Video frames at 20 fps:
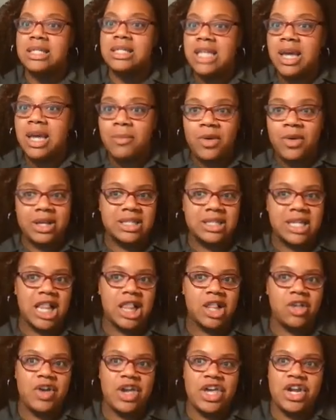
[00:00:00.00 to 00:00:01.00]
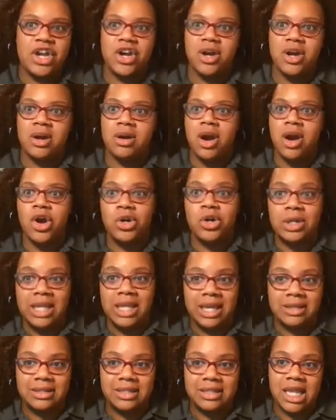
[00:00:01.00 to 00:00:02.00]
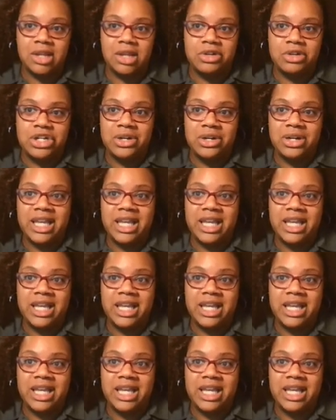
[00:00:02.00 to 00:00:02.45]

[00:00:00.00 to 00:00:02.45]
Summer Accelerator, Early Accelerator,